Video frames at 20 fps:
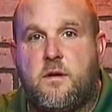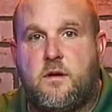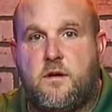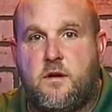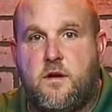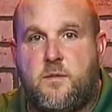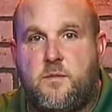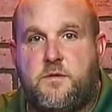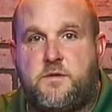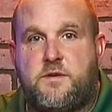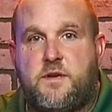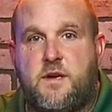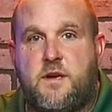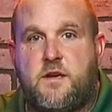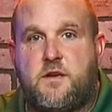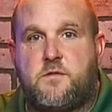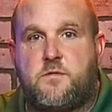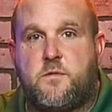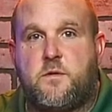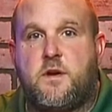In a couple
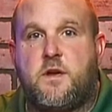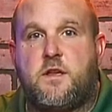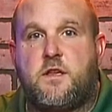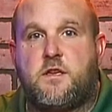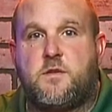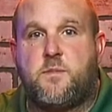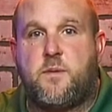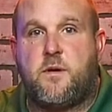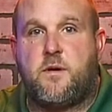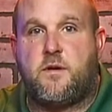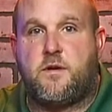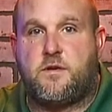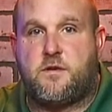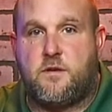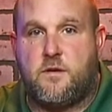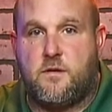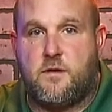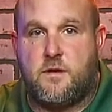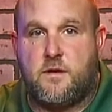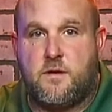seconds, we'll get this part
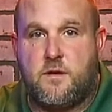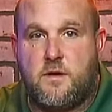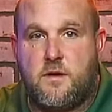started.